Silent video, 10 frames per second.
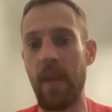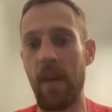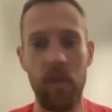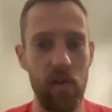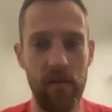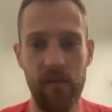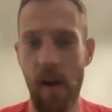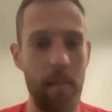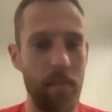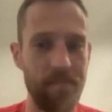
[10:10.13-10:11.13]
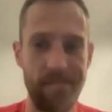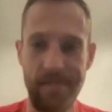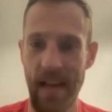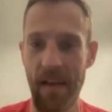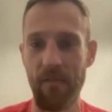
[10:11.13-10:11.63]
if you're from
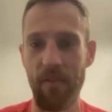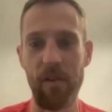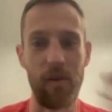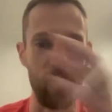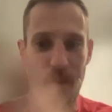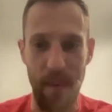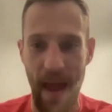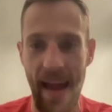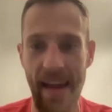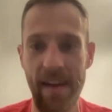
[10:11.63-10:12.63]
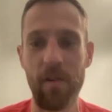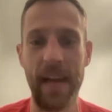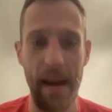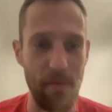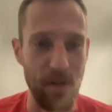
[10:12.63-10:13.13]
Denver or the Bay or
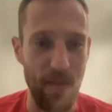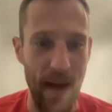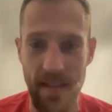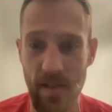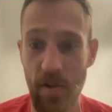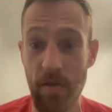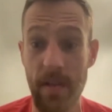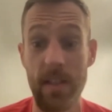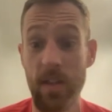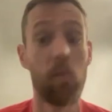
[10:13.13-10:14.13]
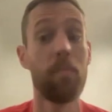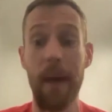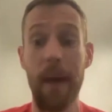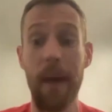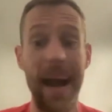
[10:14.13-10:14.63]
Cambridge, Massachusetts, you
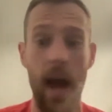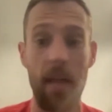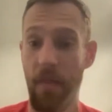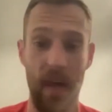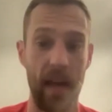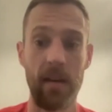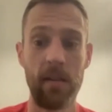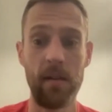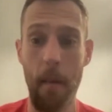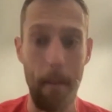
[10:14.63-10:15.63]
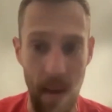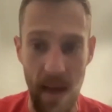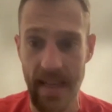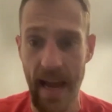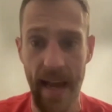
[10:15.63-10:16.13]
might not think
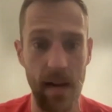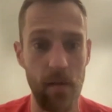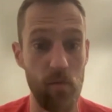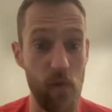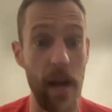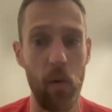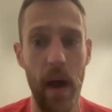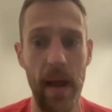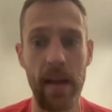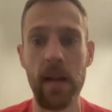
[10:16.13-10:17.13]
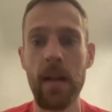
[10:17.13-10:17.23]
medtech right away.